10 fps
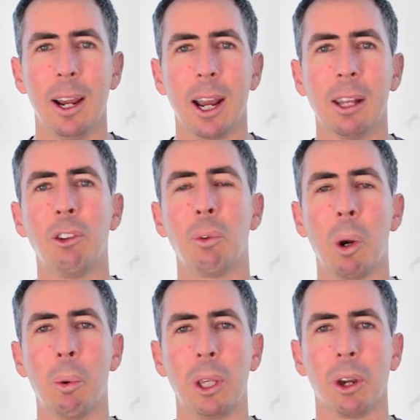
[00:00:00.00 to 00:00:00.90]
And this is
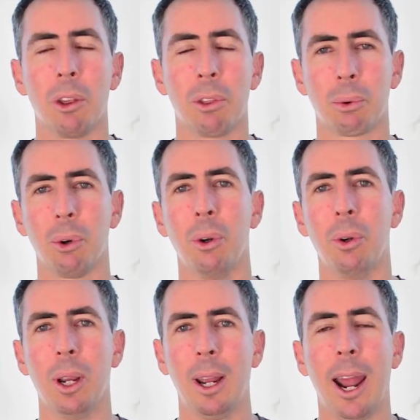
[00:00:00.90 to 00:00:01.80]
where we go through
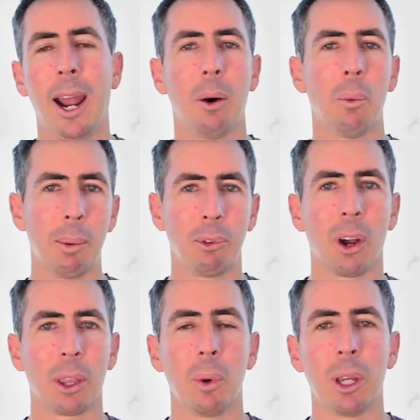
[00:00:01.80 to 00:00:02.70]
our
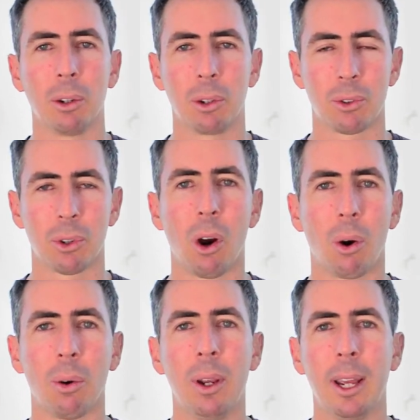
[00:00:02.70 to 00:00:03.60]
website that we can
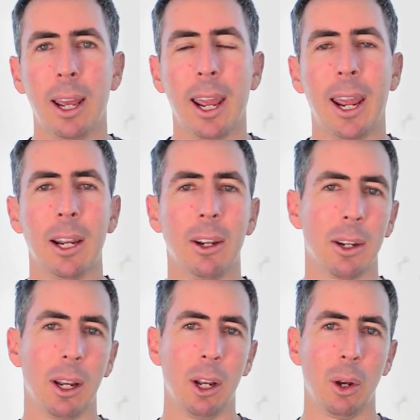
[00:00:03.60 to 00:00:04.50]
control,
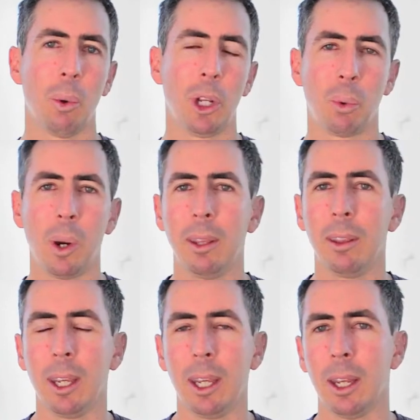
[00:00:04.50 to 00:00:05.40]
and we tweak
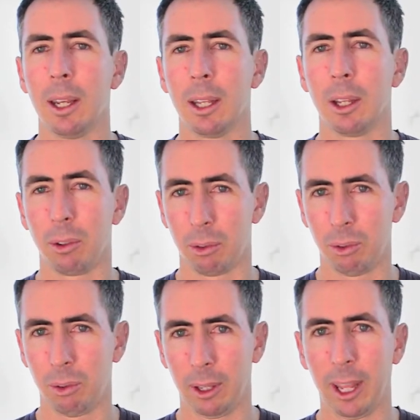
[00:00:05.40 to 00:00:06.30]
the
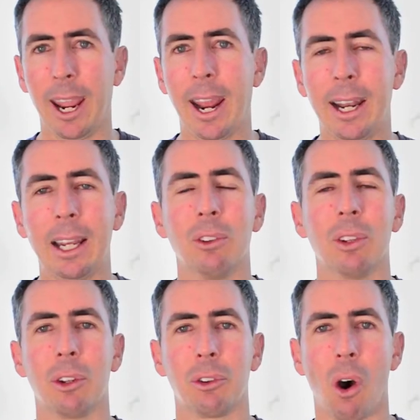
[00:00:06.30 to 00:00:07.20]
headings
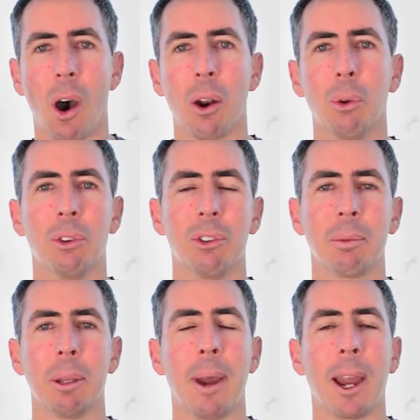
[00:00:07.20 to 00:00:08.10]
and the titles and
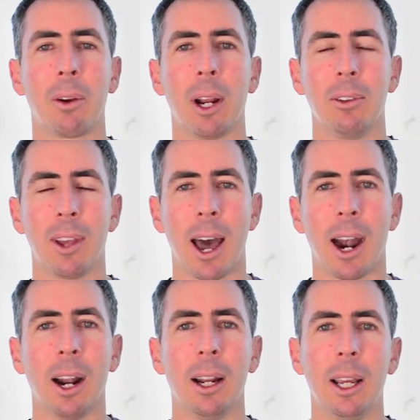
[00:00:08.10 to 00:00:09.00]
some of the background
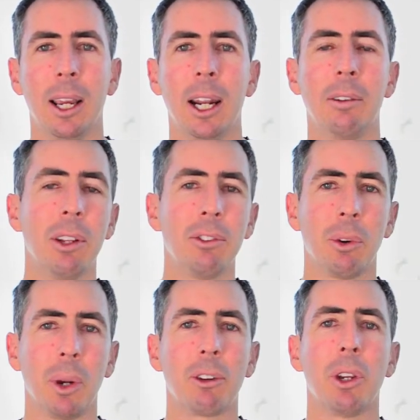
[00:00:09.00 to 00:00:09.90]
data. And if
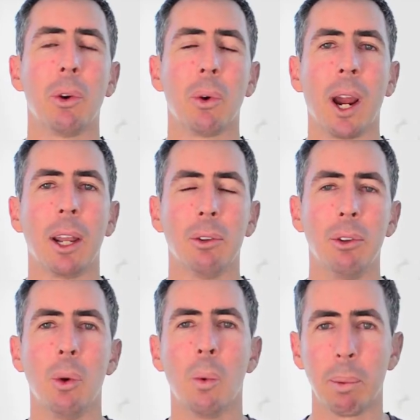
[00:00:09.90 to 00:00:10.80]
necessary, we actually create
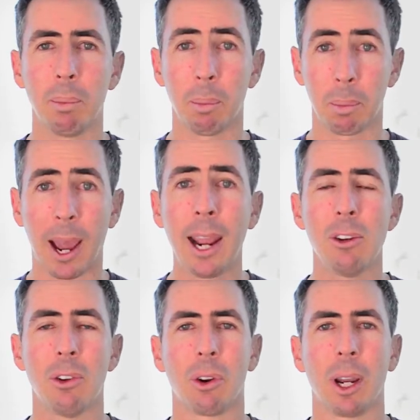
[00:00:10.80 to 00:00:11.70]
new web
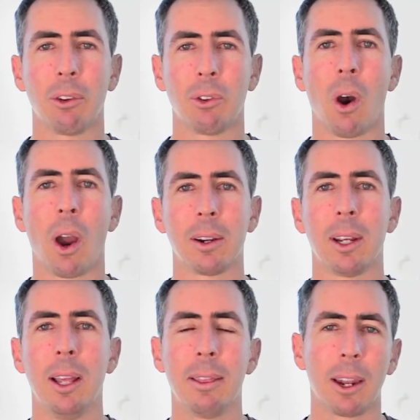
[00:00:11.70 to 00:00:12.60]
pages on our site
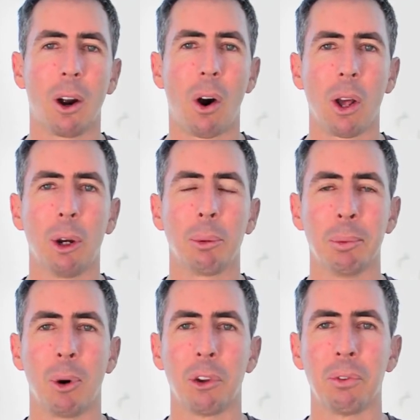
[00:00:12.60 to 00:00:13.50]
that are highly
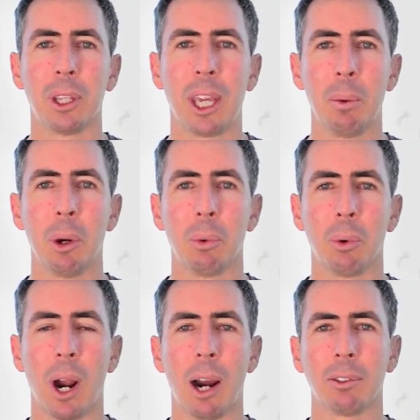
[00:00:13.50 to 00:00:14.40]
optimized for the keyword
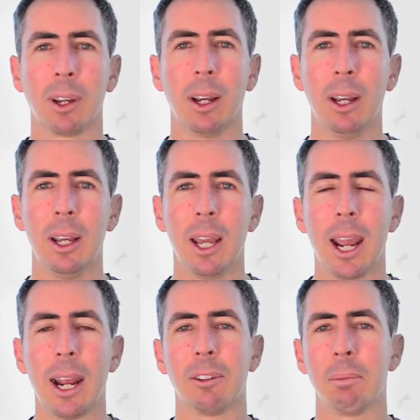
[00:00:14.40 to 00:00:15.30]
we're after.
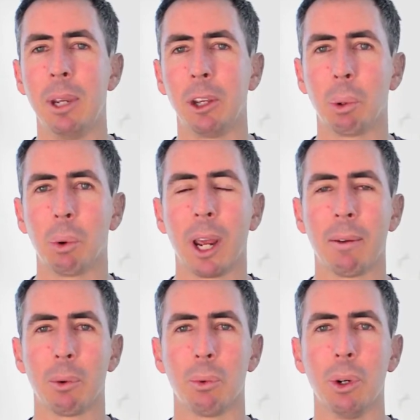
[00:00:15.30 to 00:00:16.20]
And it's a mix. We want to
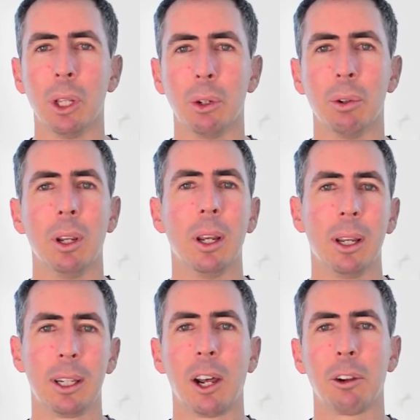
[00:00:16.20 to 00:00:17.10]
have a really good
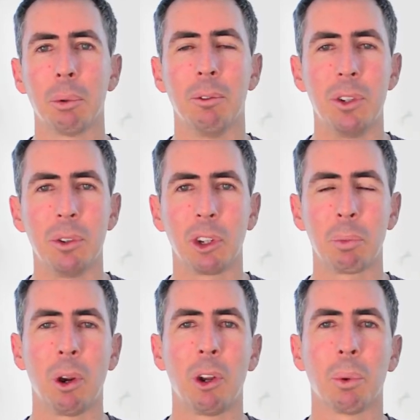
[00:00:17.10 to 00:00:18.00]
customer and visitor
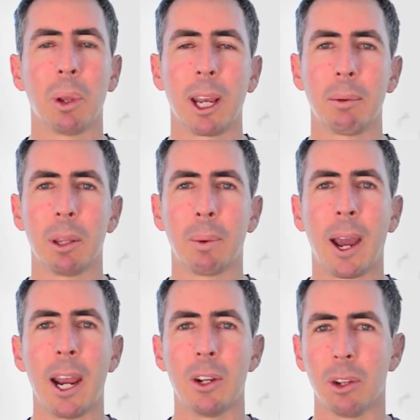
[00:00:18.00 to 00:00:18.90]
experience when they come to the
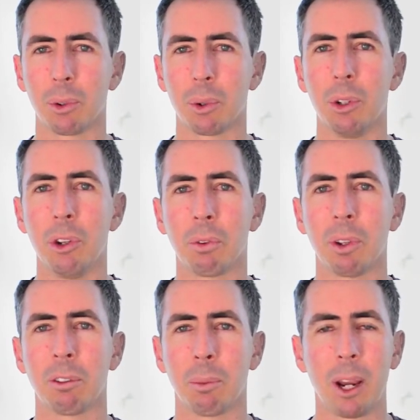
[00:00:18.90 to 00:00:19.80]
page that's good, useful
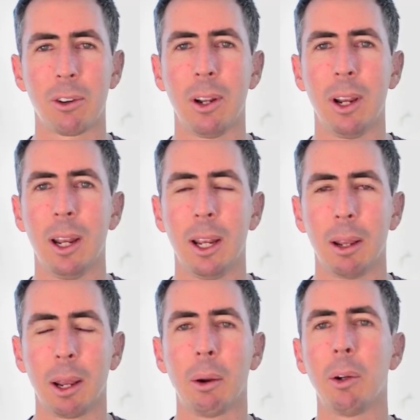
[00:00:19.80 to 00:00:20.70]
information.
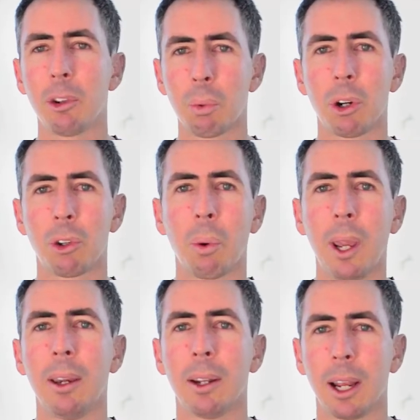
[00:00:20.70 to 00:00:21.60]
We just want to
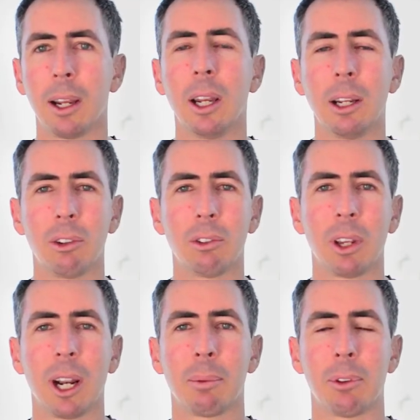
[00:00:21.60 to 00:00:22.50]
tweak it and just
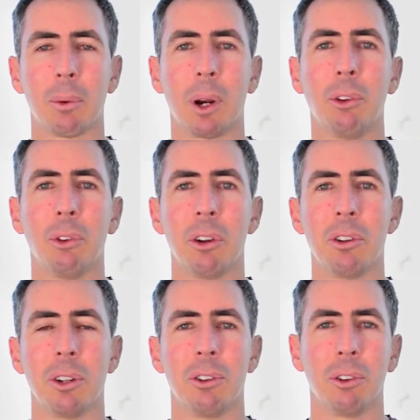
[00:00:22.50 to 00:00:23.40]
set it up to the way the
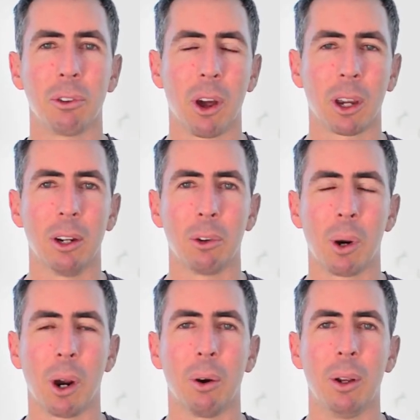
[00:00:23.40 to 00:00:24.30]
search engines like it as
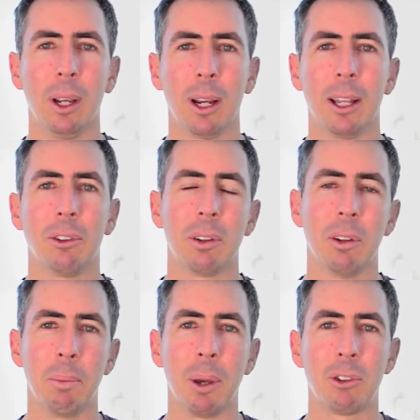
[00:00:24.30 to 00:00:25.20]
well. That's give
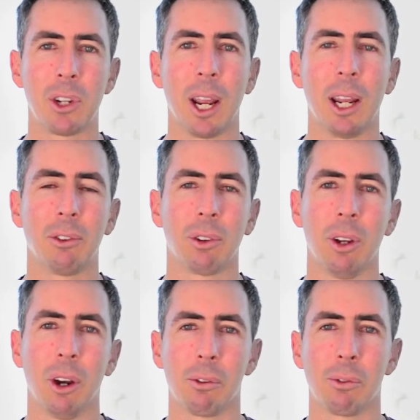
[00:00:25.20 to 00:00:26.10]
it the best chance
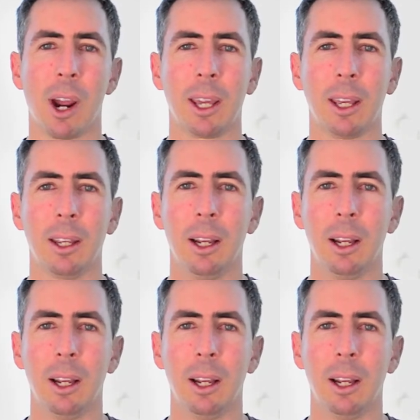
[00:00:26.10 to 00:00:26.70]
of ranking.